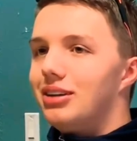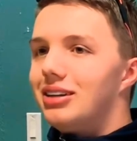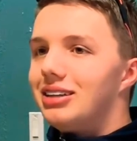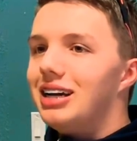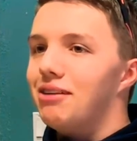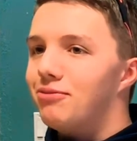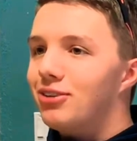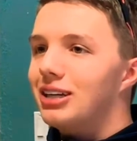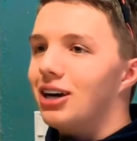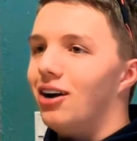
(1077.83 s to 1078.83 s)
Yeah,
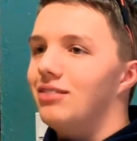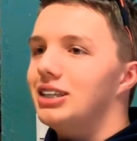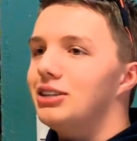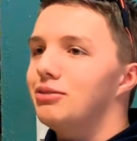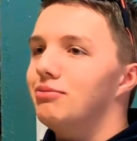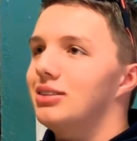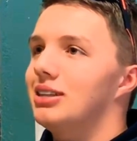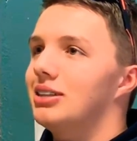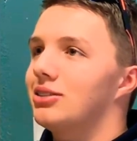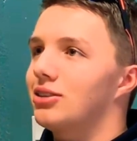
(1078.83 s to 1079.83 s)
pretty common.
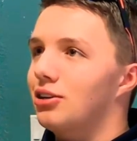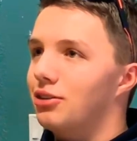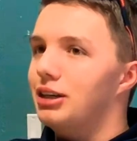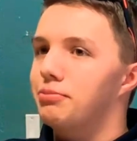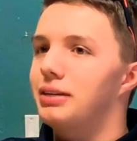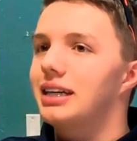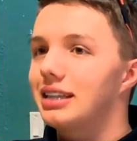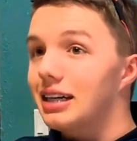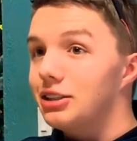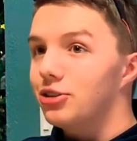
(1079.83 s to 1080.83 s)
There's a greater being
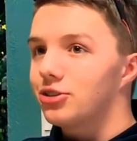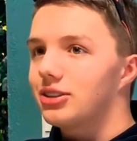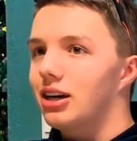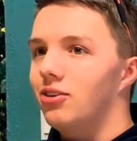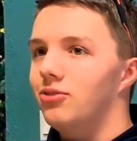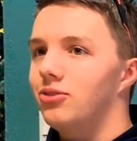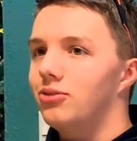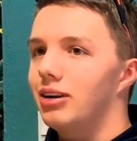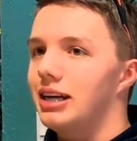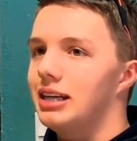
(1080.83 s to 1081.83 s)
than yourself,
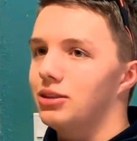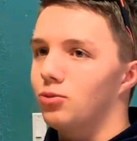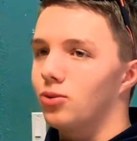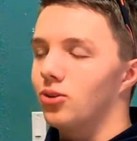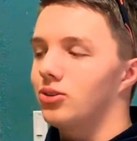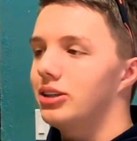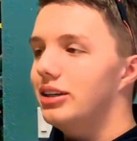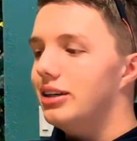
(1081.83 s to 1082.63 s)
right, in the world,